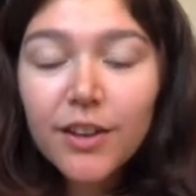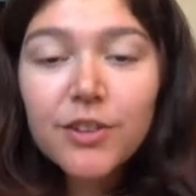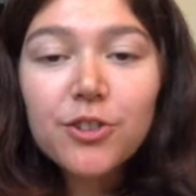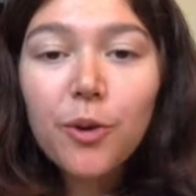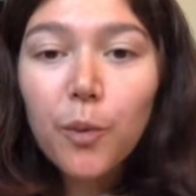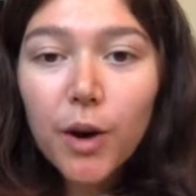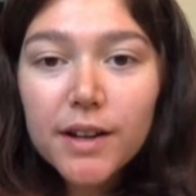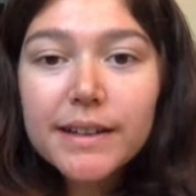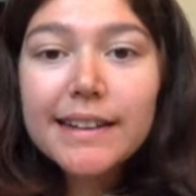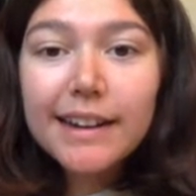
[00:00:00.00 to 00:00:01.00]
So
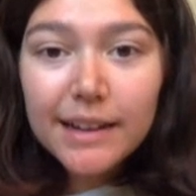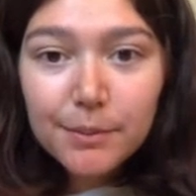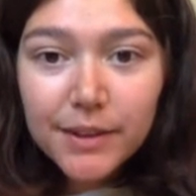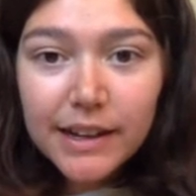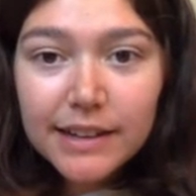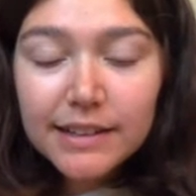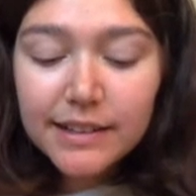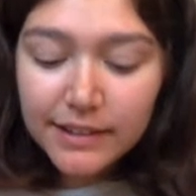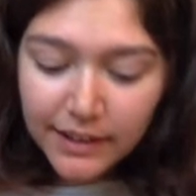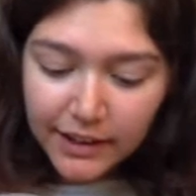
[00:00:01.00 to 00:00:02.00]
1 times x
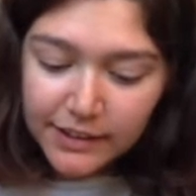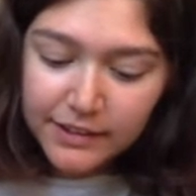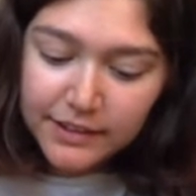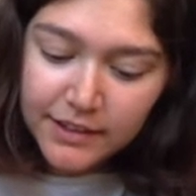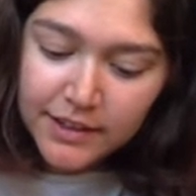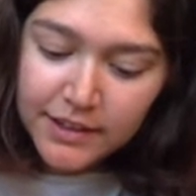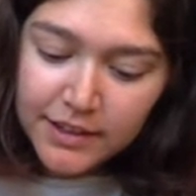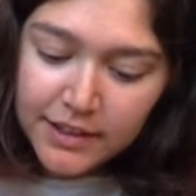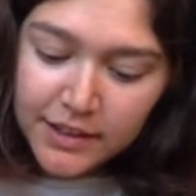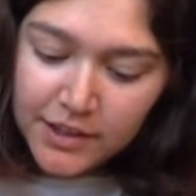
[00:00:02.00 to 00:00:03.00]
is x.
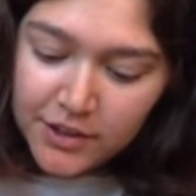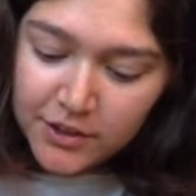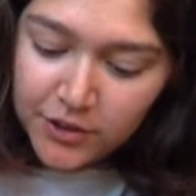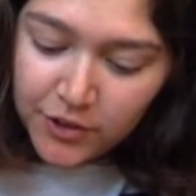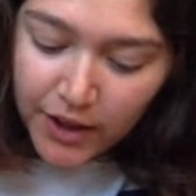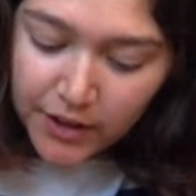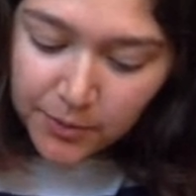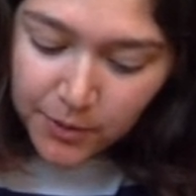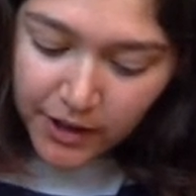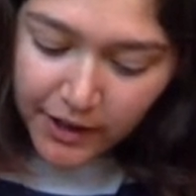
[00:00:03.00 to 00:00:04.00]
So that's
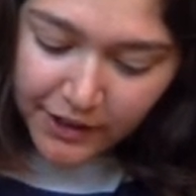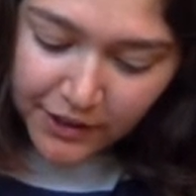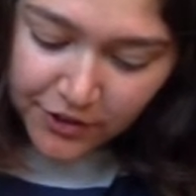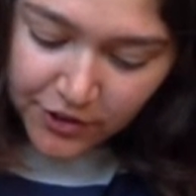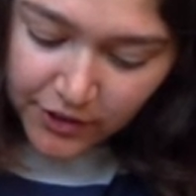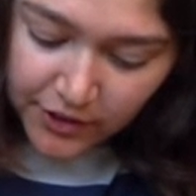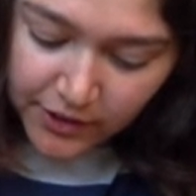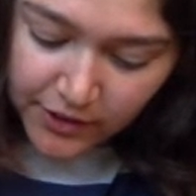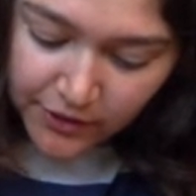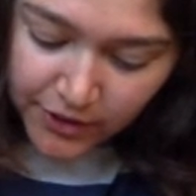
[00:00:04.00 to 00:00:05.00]
why I can just
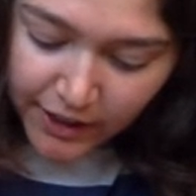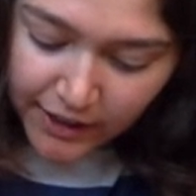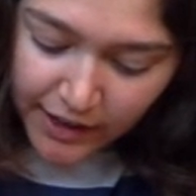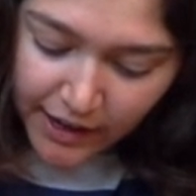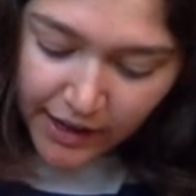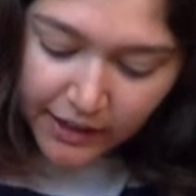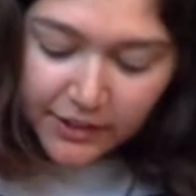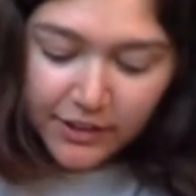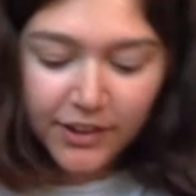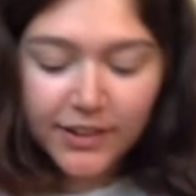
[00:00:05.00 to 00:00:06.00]
write x
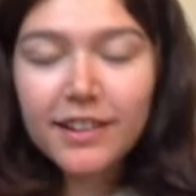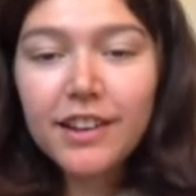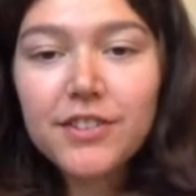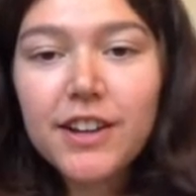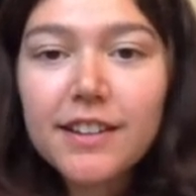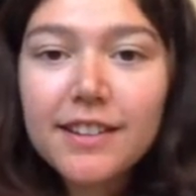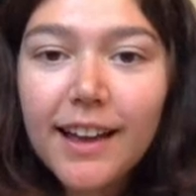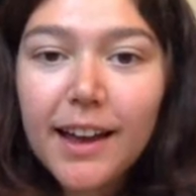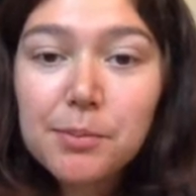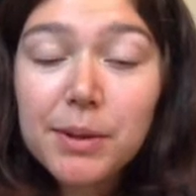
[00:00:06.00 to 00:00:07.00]
on the left-hand
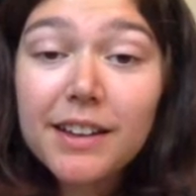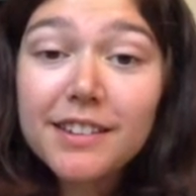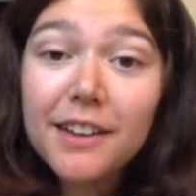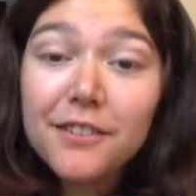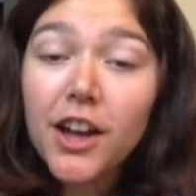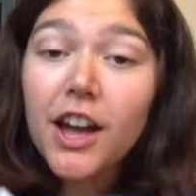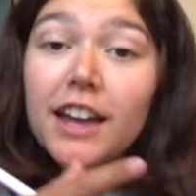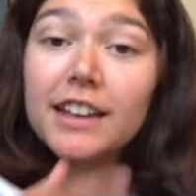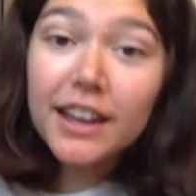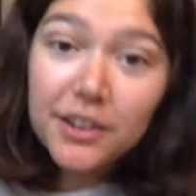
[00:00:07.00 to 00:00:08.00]
side, because I've
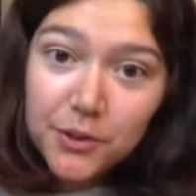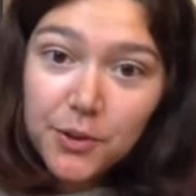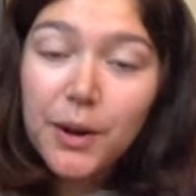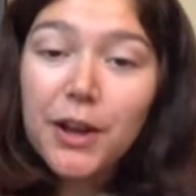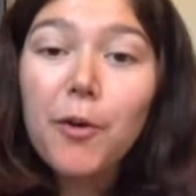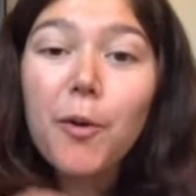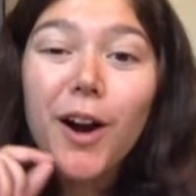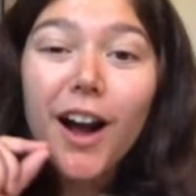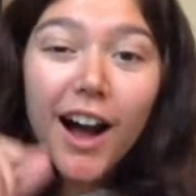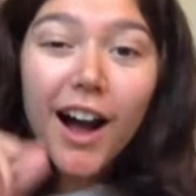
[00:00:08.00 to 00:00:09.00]
canceled away or
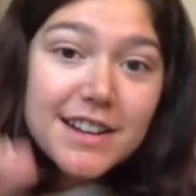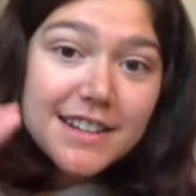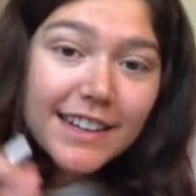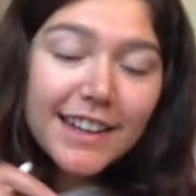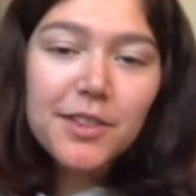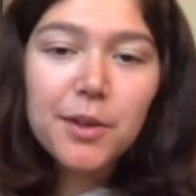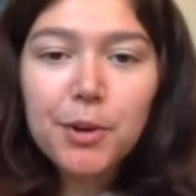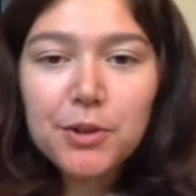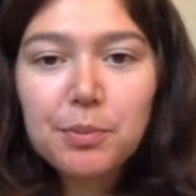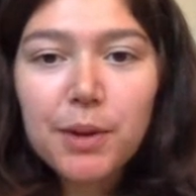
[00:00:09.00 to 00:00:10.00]
undid the
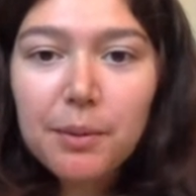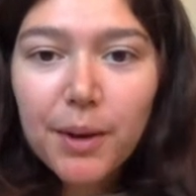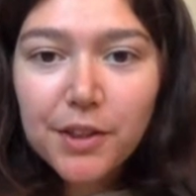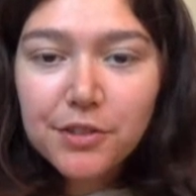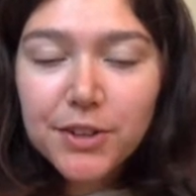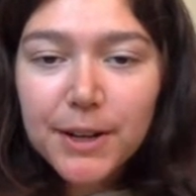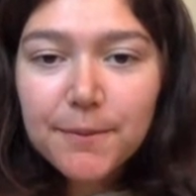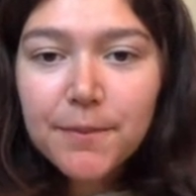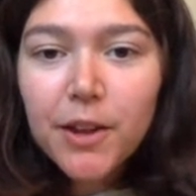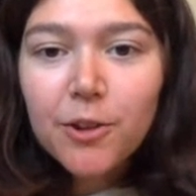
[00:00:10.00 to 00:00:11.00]
multiplying by 3,
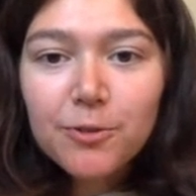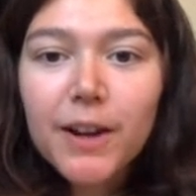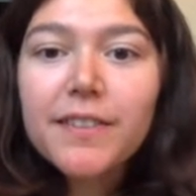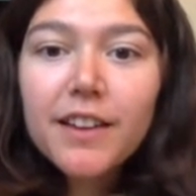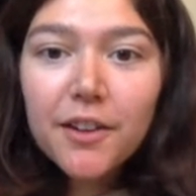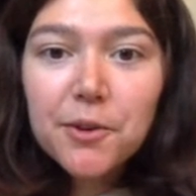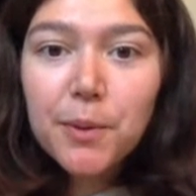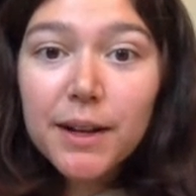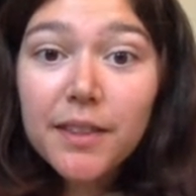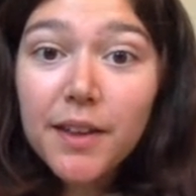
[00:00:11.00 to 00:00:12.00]
right? The other
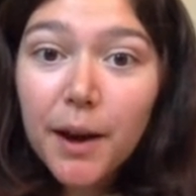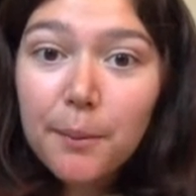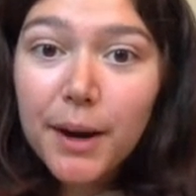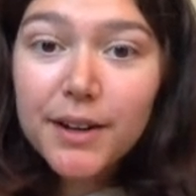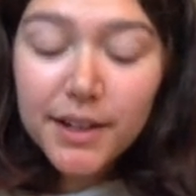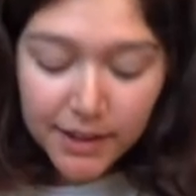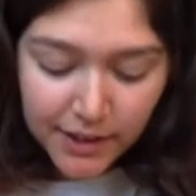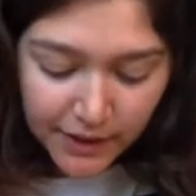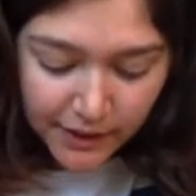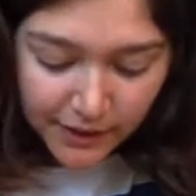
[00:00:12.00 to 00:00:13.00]
way to think about it
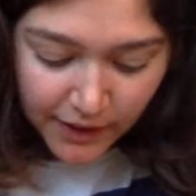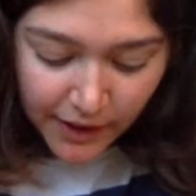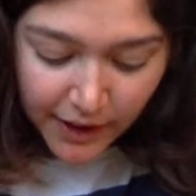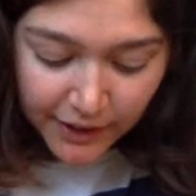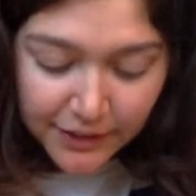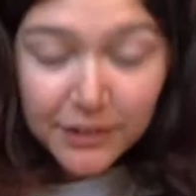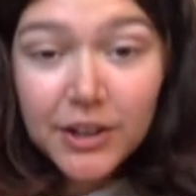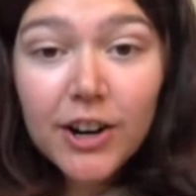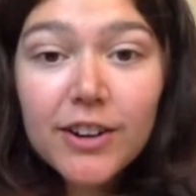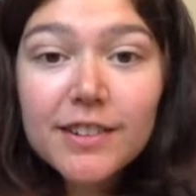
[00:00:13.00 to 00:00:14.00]
is x is
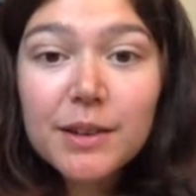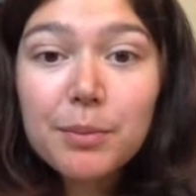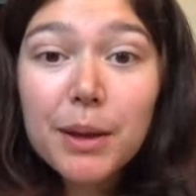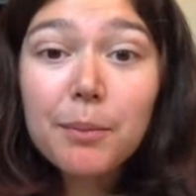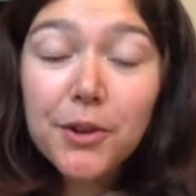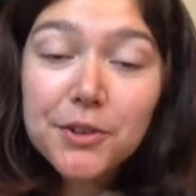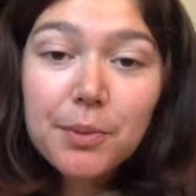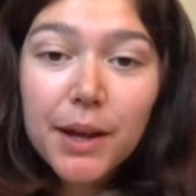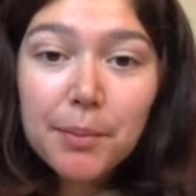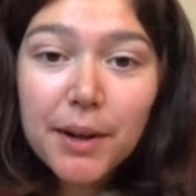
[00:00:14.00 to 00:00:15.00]
currently being
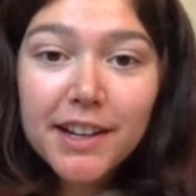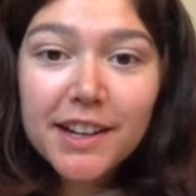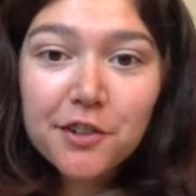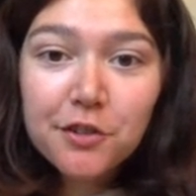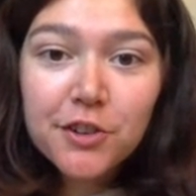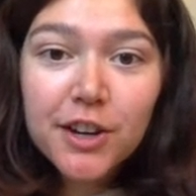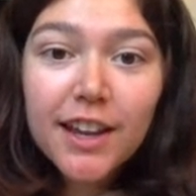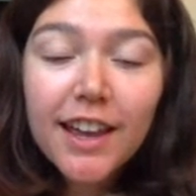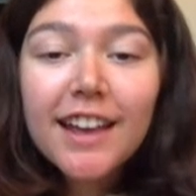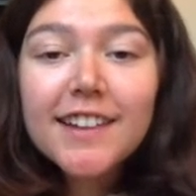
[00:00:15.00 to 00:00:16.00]
multiplied by negative 3.
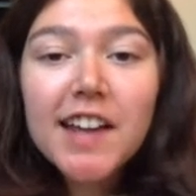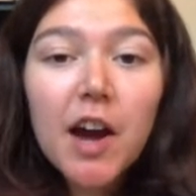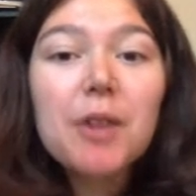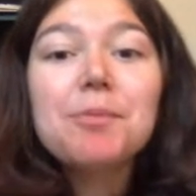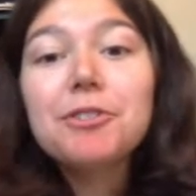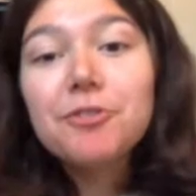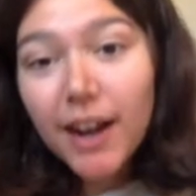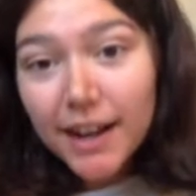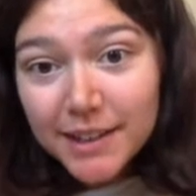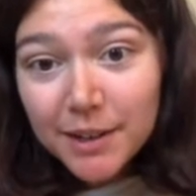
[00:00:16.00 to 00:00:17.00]
Now I'm
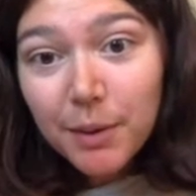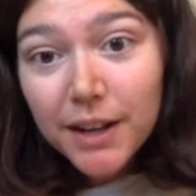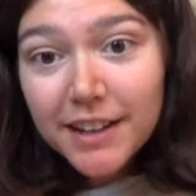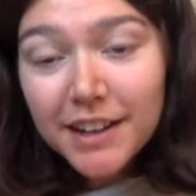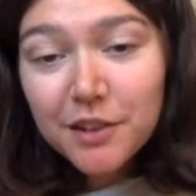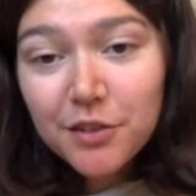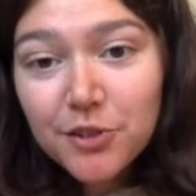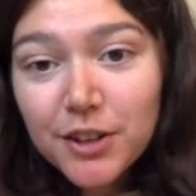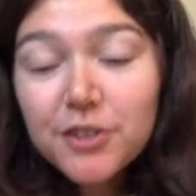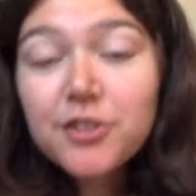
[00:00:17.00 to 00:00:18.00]
dividing by negative
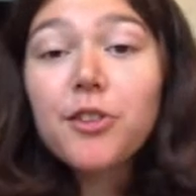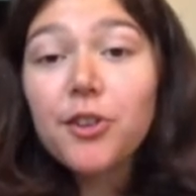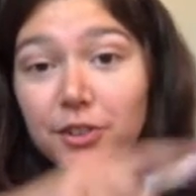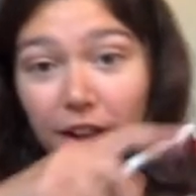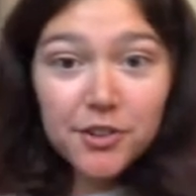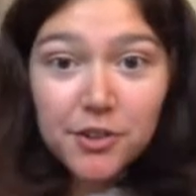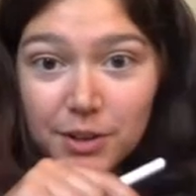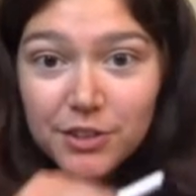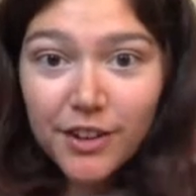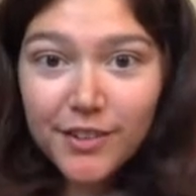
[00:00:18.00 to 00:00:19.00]
3, so those undo
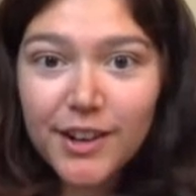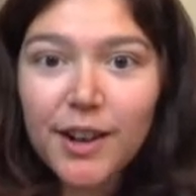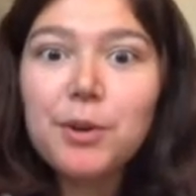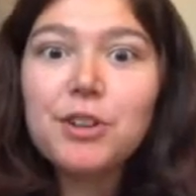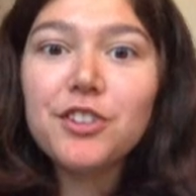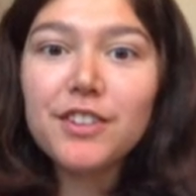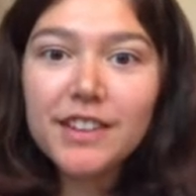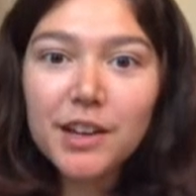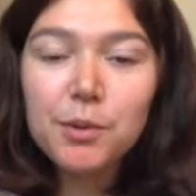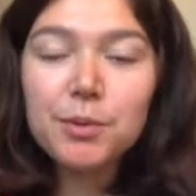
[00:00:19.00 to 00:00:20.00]
each other, and we just
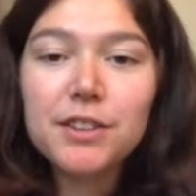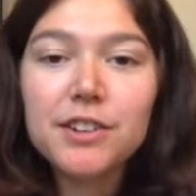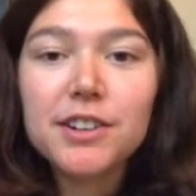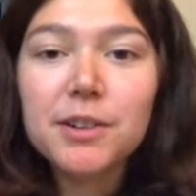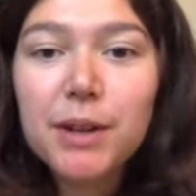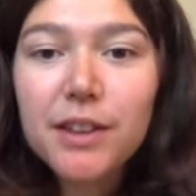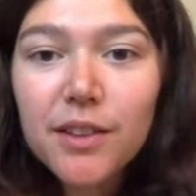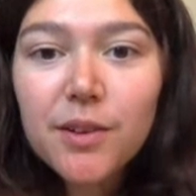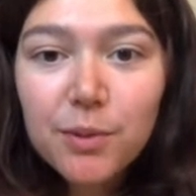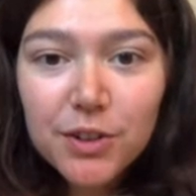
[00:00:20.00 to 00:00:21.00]
get what we started with,
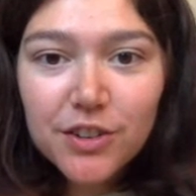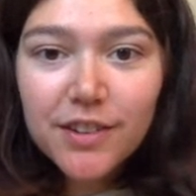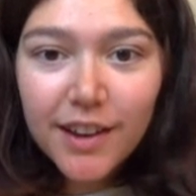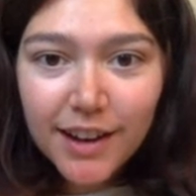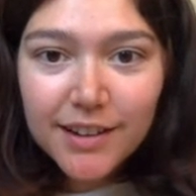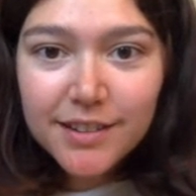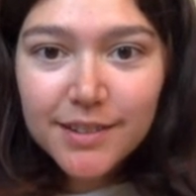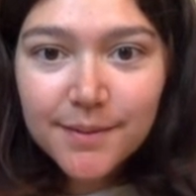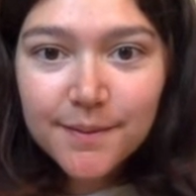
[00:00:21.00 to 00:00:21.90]
which is x.